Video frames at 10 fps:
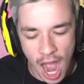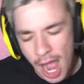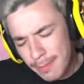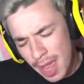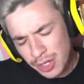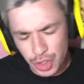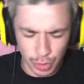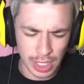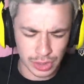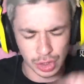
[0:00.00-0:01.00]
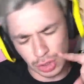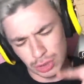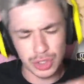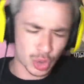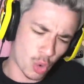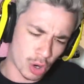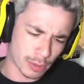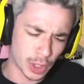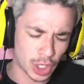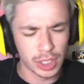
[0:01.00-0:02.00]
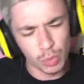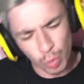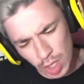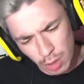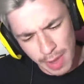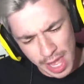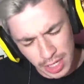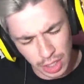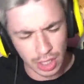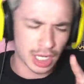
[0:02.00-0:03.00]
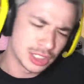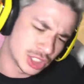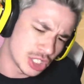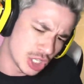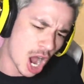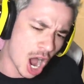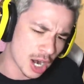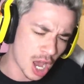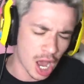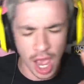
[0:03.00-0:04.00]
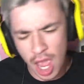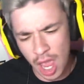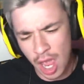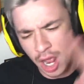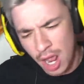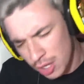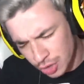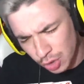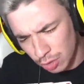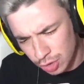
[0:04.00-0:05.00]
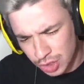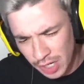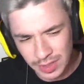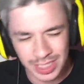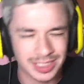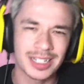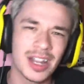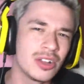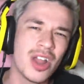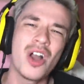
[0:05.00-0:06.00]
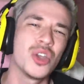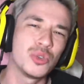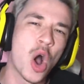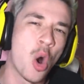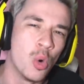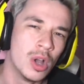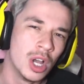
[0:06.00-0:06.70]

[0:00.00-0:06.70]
I main Tracer and Torbjörn and Widowmaker and Zenyatta and Soldier Sammy. It's like, no, you don't.